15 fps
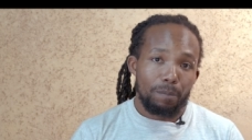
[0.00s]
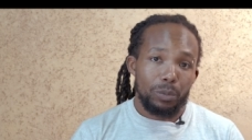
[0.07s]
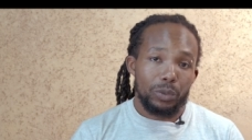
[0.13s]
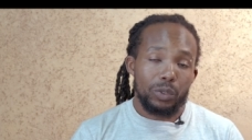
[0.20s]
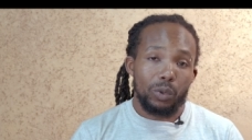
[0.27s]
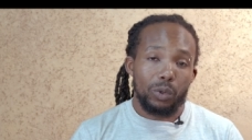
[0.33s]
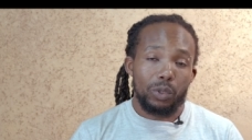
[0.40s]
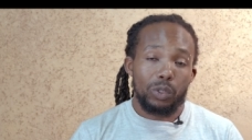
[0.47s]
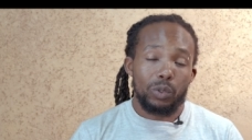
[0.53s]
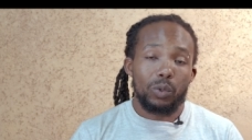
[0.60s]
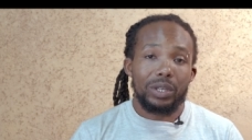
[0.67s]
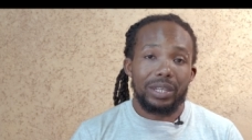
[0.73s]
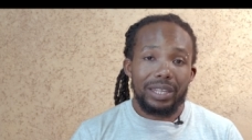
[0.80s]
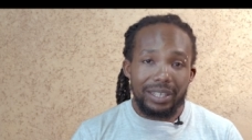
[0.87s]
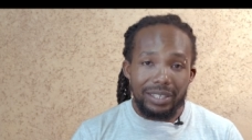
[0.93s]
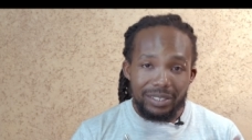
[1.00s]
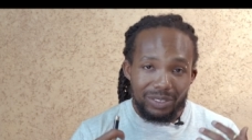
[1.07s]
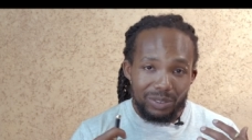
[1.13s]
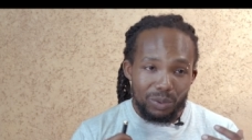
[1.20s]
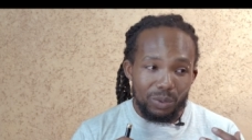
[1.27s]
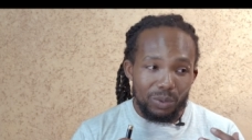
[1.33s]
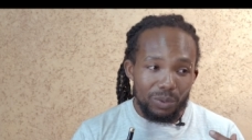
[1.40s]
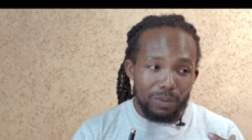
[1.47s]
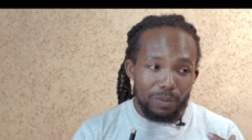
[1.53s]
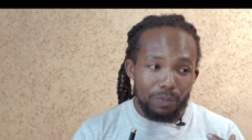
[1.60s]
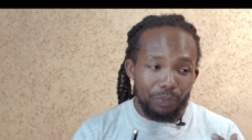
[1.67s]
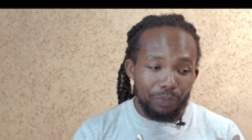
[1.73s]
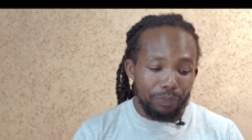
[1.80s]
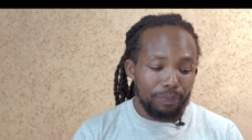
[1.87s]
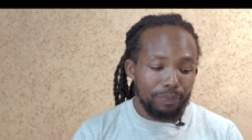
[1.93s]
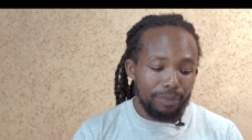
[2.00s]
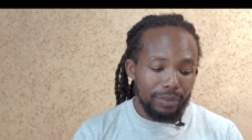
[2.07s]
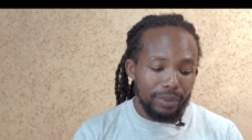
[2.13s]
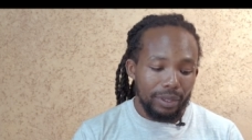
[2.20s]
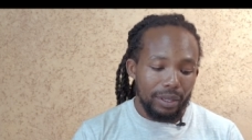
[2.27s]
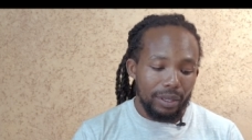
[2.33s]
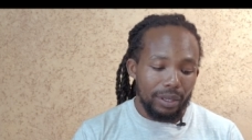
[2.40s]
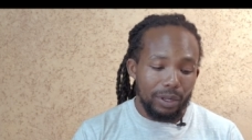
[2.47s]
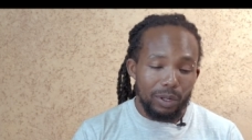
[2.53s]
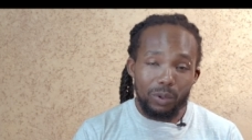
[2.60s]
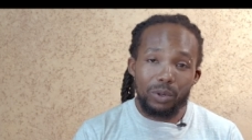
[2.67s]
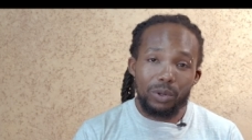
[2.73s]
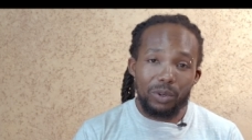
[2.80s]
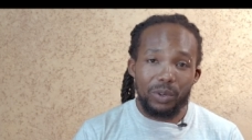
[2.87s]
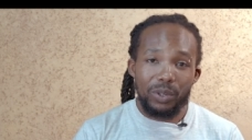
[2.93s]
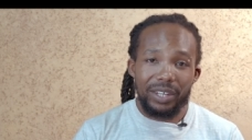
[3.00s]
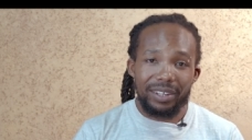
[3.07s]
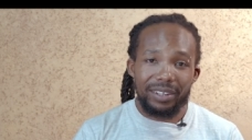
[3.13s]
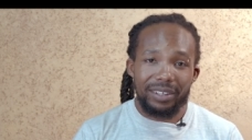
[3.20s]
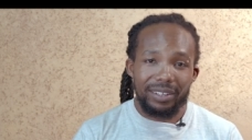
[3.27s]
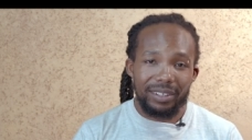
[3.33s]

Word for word: So you need to look good,